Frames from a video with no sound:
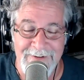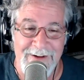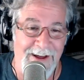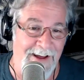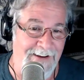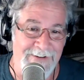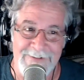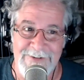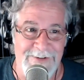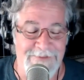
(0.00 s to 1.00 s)
and
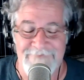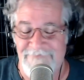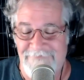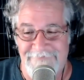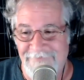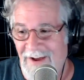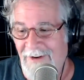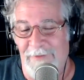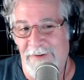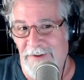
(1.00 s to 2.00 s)
just, I don't
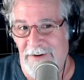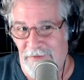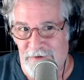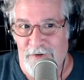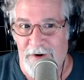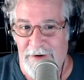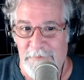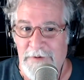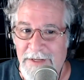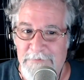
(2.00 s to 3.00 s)
want to say destroyed it,
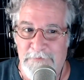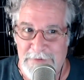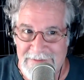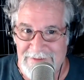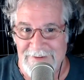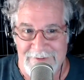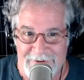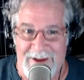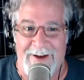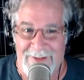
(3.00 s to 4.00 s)
but he beat the living
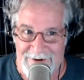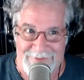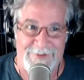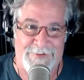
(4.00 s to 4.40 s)
hell out of this